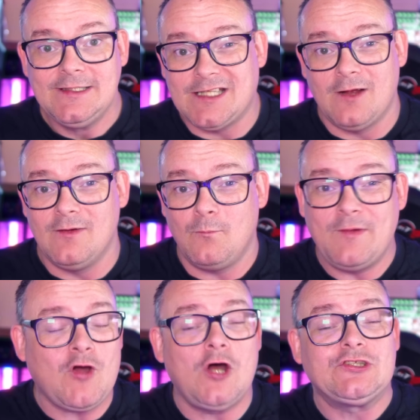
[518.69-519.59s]
So
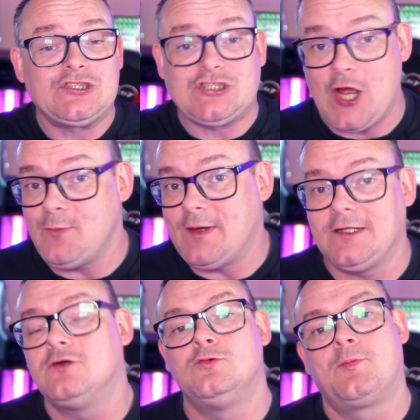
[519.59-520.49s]
we've got so
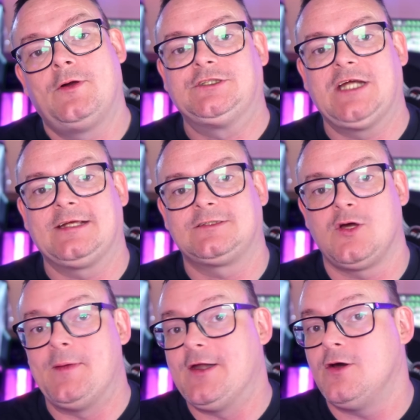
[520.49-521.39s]
many cool projects
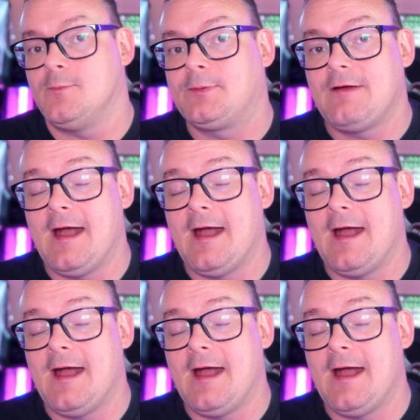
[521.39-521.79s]
coming up,